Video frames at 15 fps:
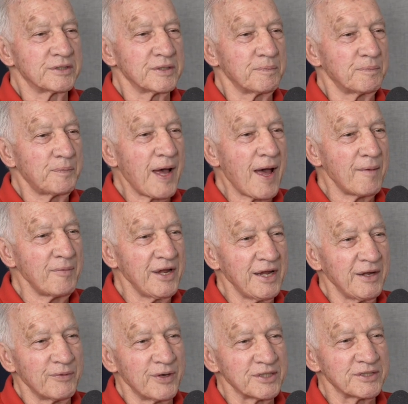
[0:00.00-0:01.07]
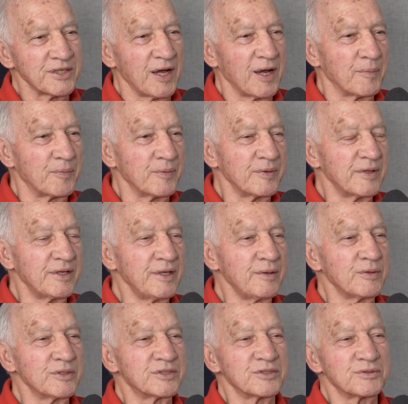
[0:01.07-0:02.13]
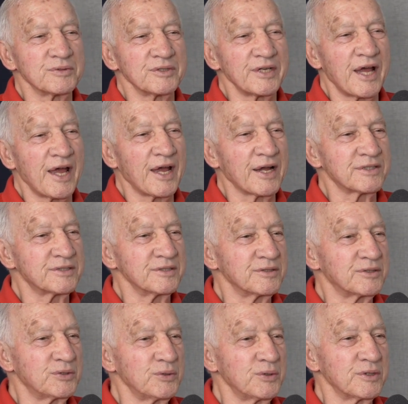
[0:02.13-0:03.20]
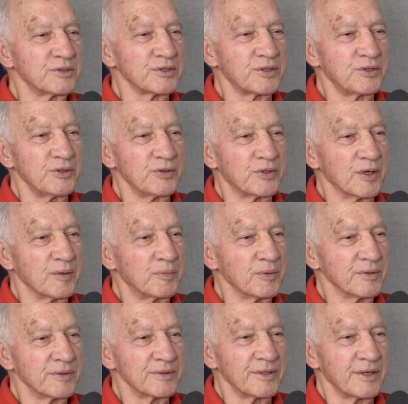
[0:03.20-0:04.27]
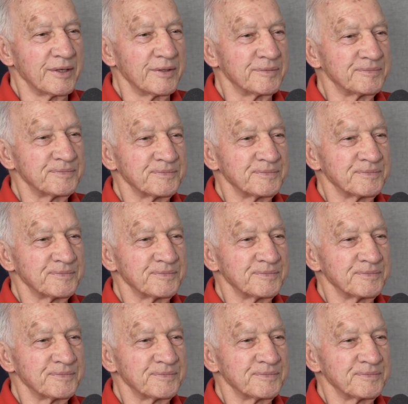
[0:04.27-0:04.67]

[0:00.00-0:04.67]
He said, Bobby, what's up? He was as relaxed and cool as a cucumber, okay?